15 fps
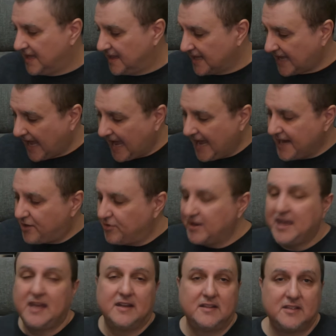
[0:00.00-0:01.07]
Like I
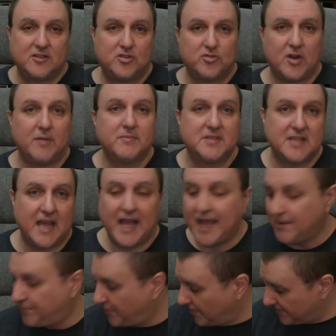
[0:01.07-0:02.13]
created this drum set.
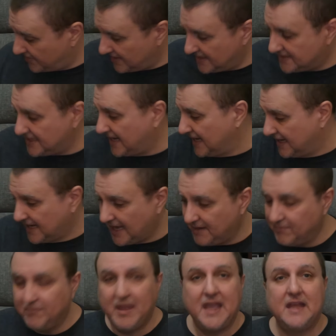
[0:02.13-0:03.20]
I put these in
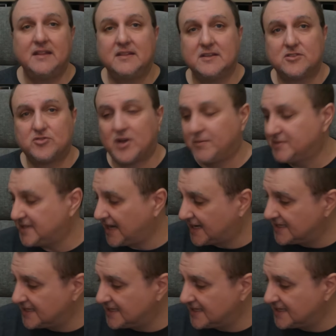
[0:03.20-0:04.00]
and made this drum set.